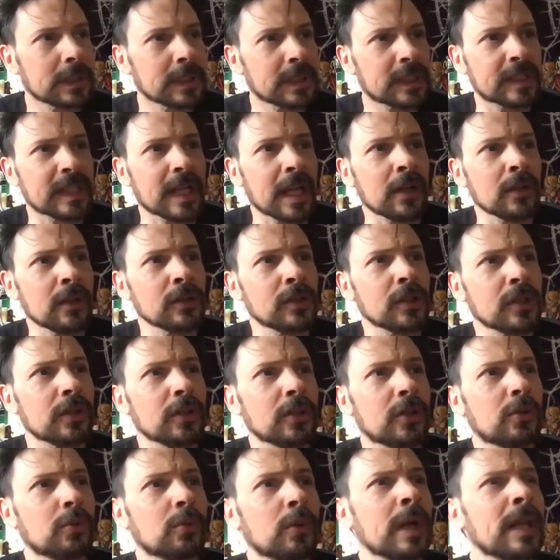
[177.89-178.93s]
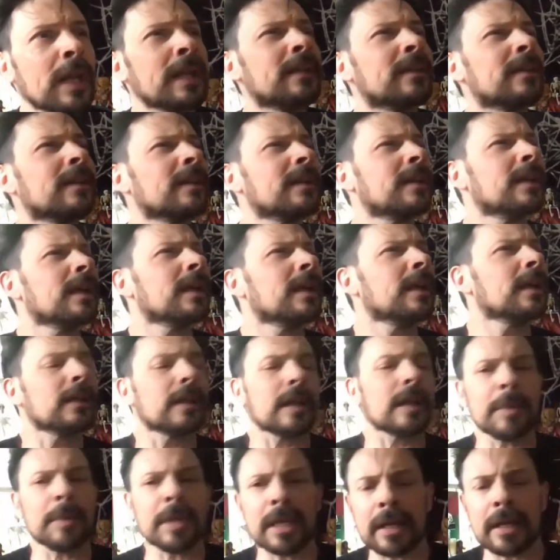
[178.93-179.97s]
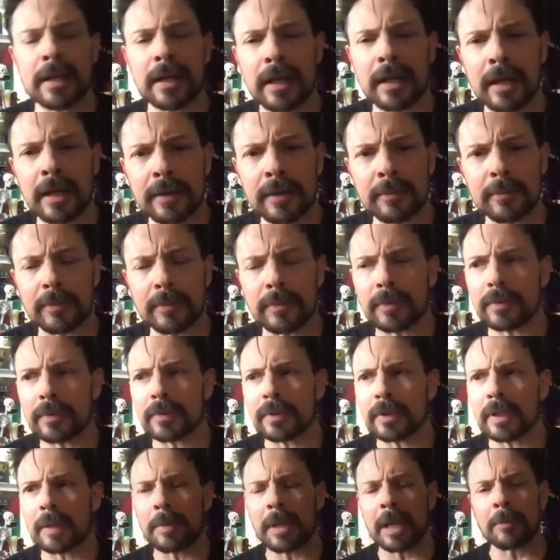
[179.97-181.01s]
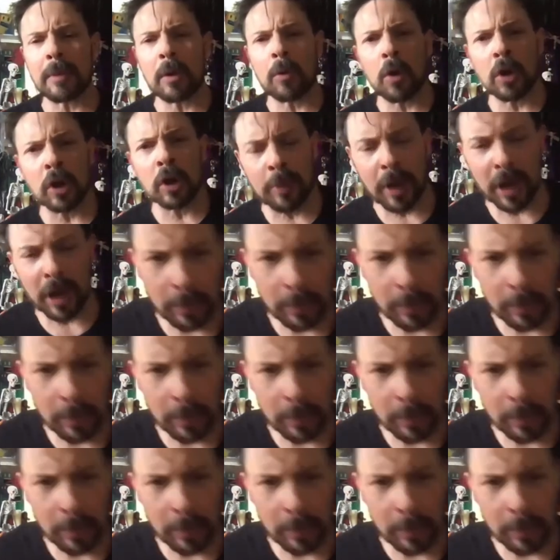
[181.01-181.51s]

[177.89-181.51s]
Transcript: Sounds great. Let me get my water bottle. I'll be